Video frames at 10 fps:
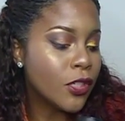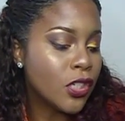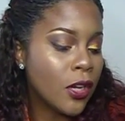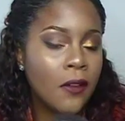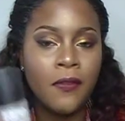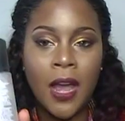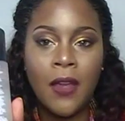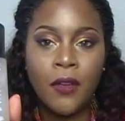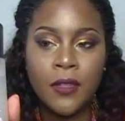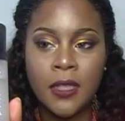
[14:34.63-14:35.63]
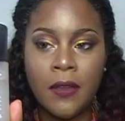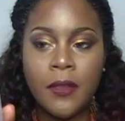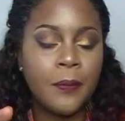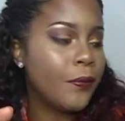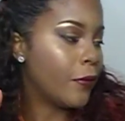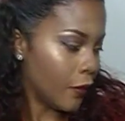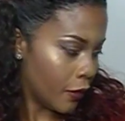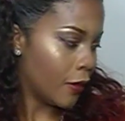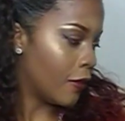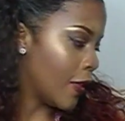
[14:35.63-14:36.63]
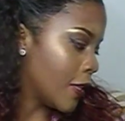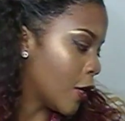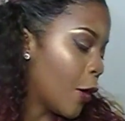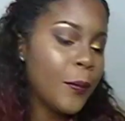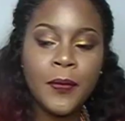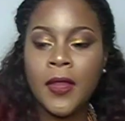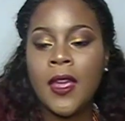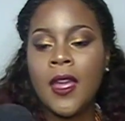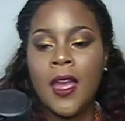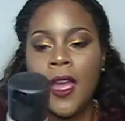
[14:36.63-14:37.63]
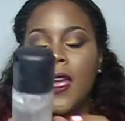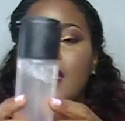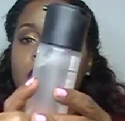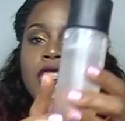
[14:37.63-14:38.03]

Eyeshadows 507. That's her.